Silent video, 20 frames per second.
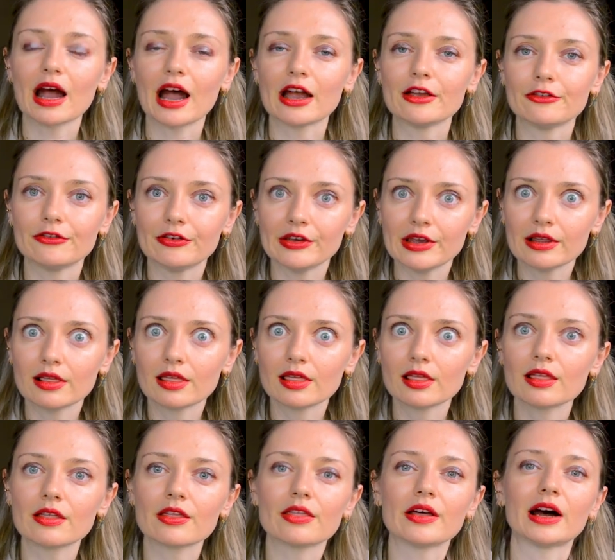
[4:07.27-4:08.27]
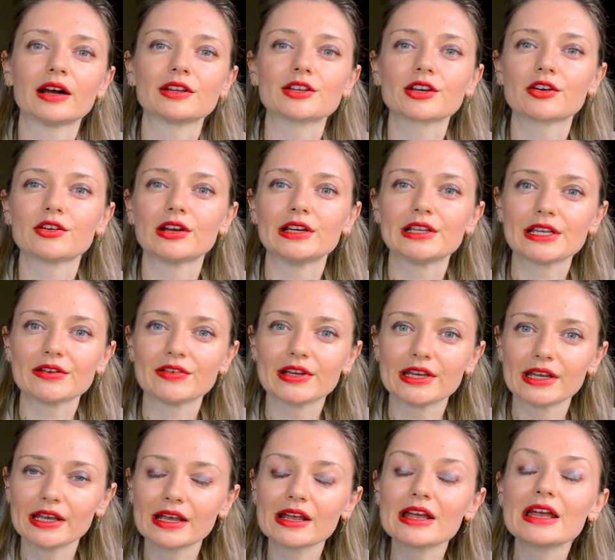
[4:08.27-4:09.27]
I feel that
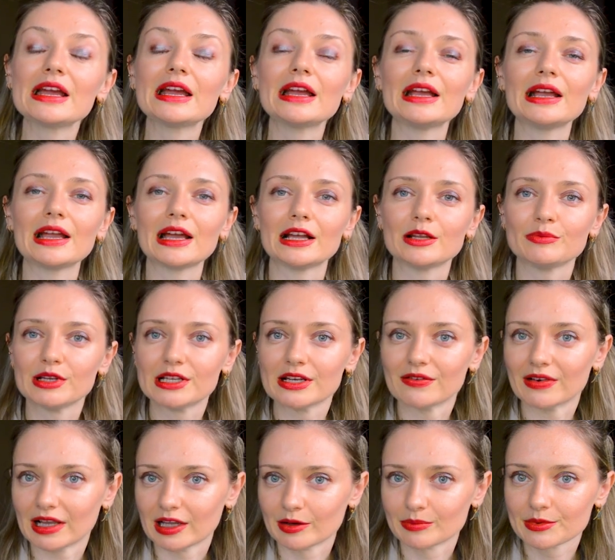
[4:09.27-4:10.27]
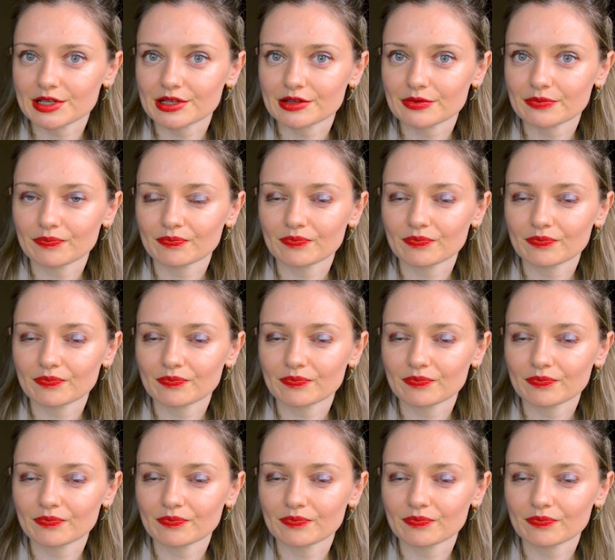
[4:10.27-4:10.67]
creativity can be developed.